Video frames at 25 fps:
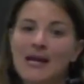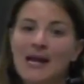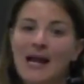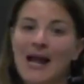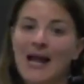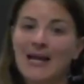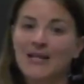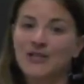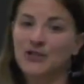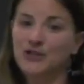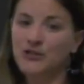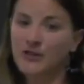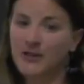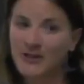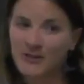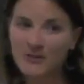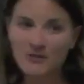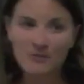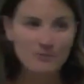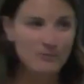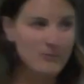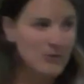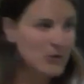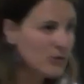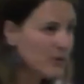and
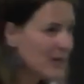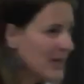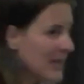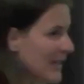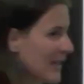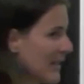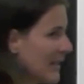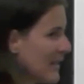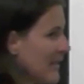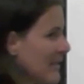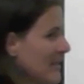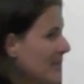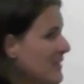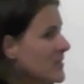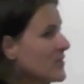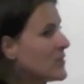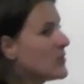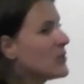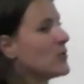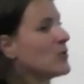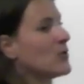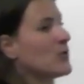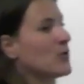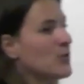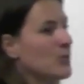transmute it
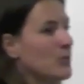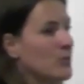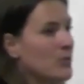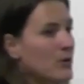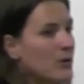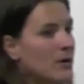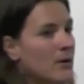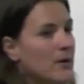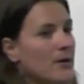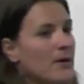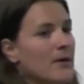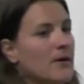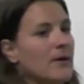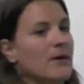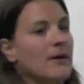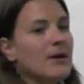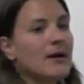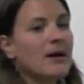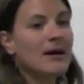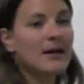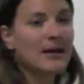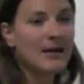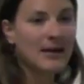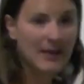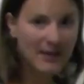into
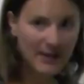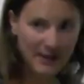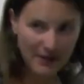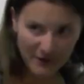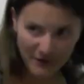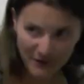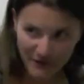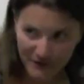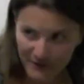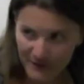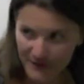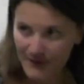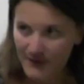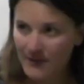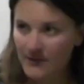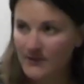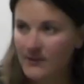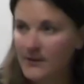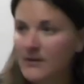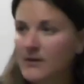a gift,